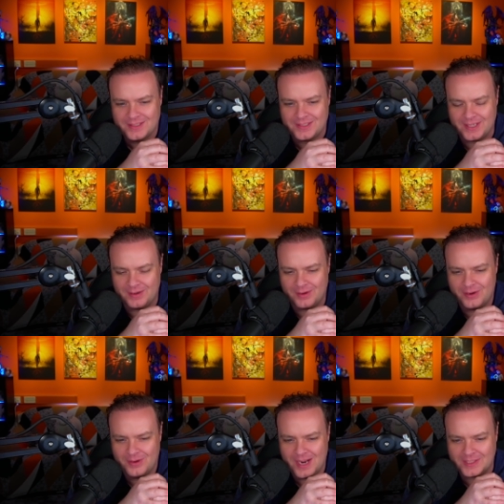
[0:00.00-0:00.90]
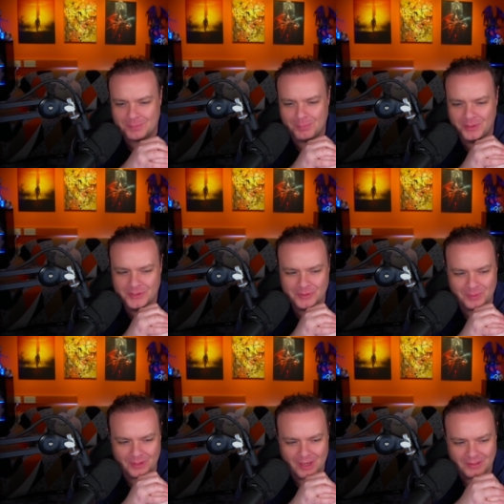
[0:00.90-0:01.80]
Ciro has
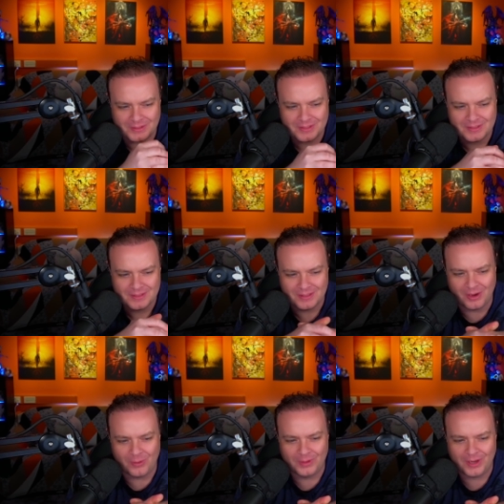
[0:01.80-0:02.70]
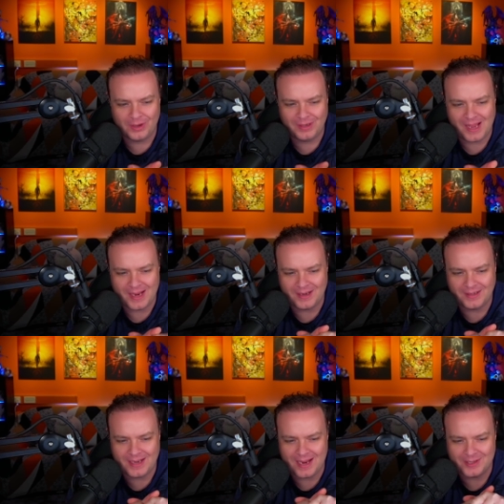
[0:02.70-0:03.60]
multiple alts, not only on Light
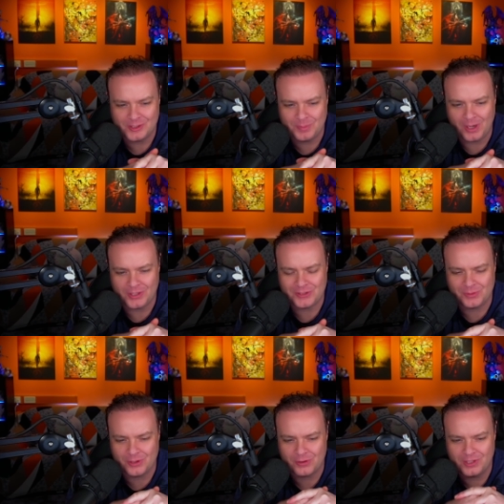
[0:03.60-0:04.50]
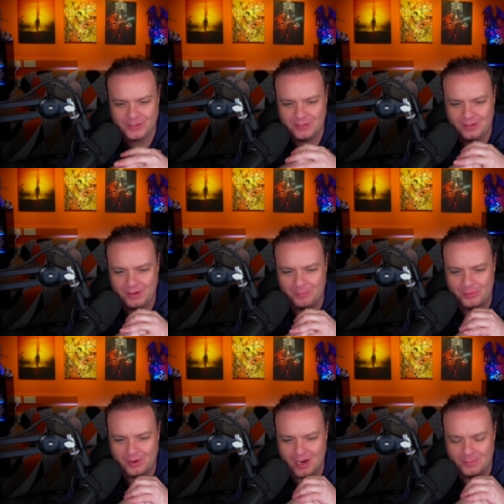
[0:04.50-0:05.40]
and Chaos, but also on Crystal and
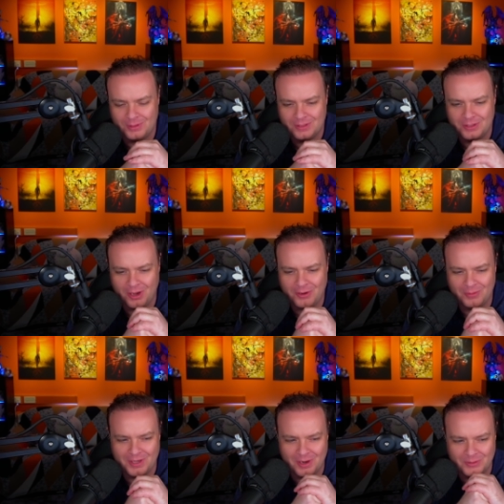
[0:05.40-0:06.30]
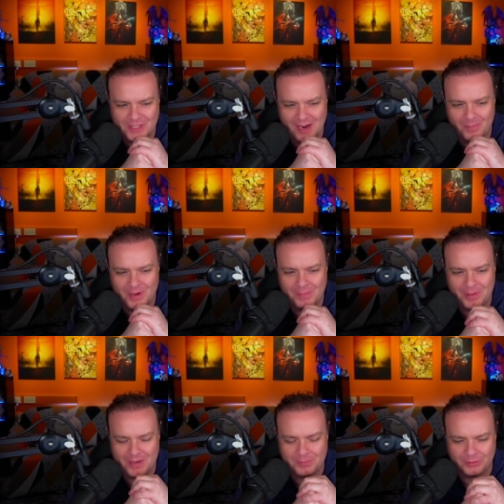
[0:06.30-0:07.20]
Primal. God only knows how many
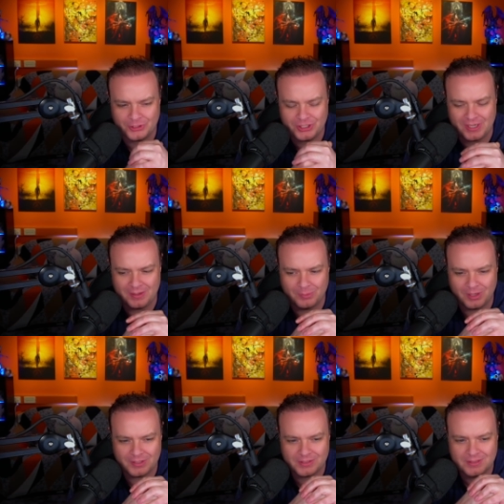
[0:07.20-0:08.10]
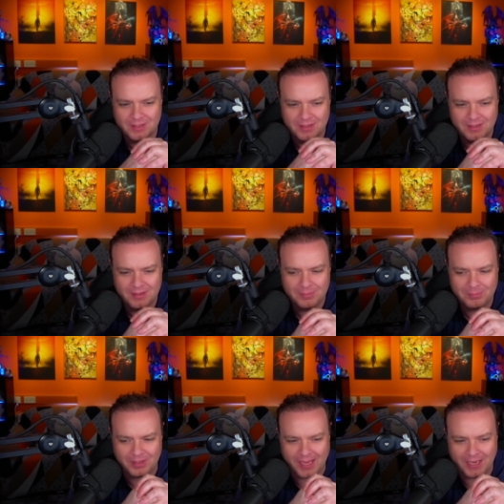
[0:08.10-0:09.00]
people she was
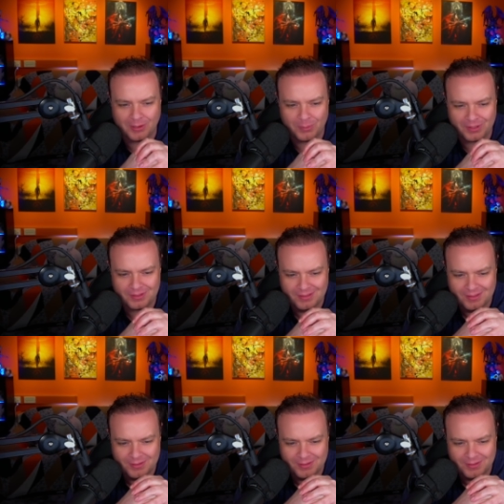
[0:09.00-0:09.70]
playing with.